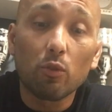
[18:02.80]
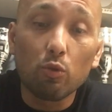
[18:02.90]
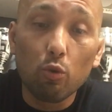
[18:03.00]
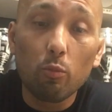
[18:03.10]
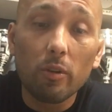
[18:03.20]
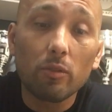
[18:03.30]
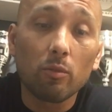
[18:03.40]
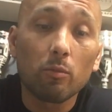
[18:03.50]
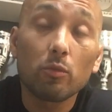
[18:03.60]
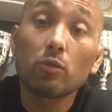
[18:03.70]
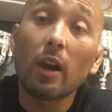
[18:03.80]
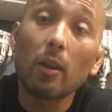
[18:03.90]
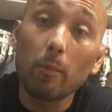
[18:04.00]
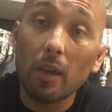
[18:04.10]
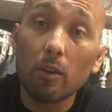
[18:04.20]
you do miss them, try
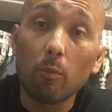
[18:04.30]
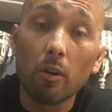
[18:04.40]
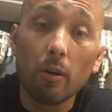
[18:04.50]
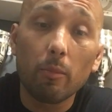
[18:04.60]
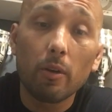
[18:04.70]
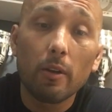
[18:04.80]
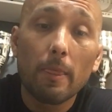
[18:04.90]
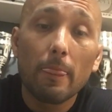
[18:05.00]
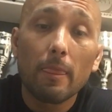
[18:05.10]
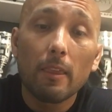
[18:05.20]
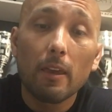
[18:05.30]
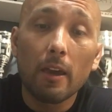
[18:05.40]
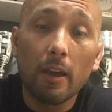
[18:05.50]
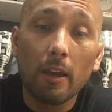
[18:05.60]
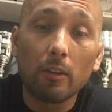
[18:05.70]
to make them up.
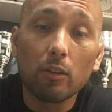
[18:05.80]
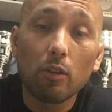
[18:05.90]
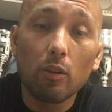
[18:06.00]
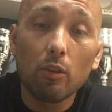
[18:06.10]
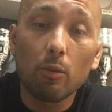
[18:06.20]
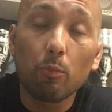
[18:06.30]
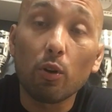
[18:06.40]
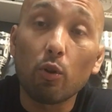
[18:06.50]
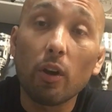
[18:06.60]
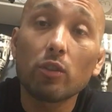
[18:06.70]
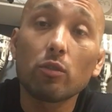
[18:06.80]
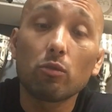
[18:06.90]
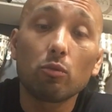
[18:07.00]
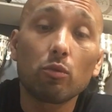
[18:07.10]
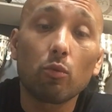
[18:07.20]
And the
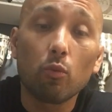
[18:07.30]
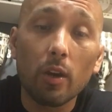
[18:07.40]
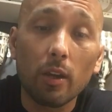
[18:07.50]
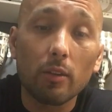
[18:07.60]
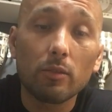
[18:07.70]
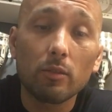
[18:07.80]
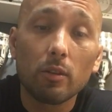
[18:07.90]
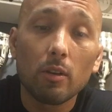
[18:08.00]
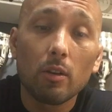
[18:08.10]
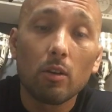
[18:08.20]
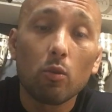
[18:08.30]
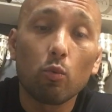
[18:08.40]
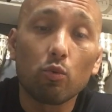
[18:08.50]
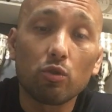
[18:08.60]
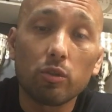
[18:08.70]
progression through the ranks
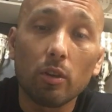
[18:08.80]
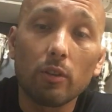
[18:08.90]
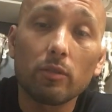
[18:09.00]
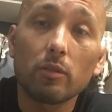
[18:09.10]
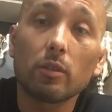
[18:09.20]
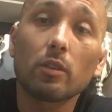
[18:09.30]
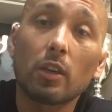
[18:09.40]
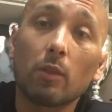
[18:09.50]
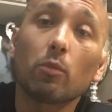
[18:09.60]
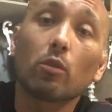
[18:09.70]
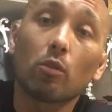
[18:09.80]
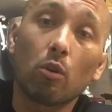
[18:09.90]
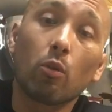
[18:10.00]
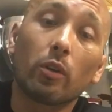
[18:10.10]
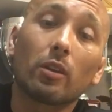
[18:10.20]
will just keep
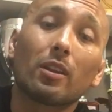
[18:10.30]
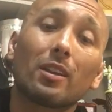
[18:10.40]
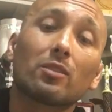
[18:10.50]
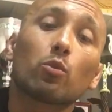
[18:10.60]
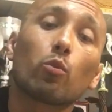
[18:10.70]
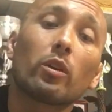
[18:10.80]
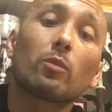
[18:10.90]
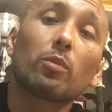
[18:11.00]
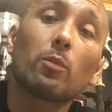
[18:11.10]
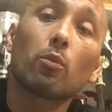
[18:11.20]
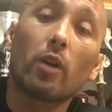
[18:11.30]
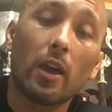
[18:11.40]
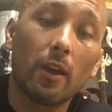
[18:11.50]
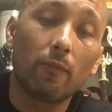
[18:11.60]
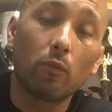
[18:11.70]
going. It's when people
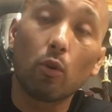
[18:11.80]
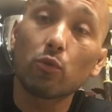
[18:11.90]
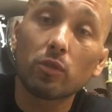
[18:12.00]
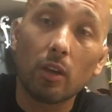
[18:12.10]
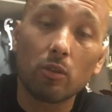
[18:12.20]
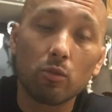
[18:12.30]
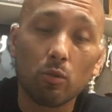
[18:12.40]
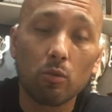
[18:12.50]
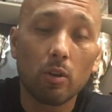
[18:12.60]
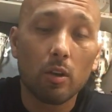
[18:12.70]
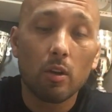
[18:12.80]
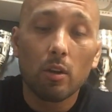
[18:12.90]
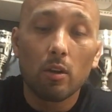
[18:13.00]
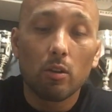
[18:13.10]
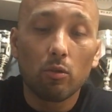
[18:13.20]
have no schedule,
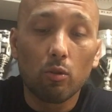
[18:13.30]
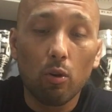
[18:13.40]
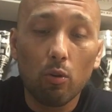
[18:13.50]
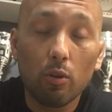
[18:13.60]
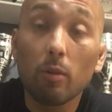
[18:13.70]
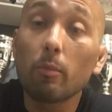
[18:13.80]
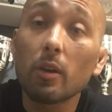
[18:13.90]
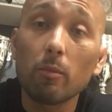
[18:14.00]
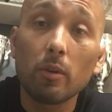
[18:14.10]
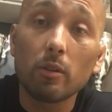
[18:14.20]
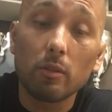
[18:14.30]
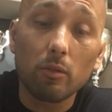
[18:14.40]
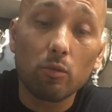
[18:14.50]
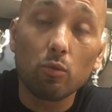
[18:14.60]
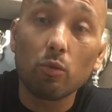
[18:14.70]
no commitment
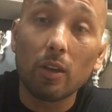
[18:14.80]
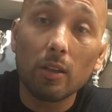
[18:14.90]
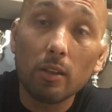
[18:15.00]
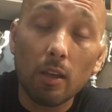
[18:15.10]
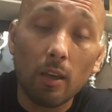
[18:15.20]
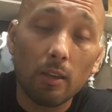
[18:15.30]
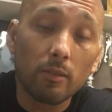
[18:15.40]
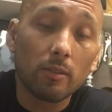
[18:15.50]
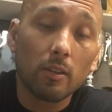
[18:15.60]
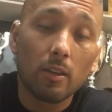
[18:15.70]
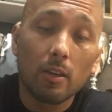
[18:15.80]
to any days,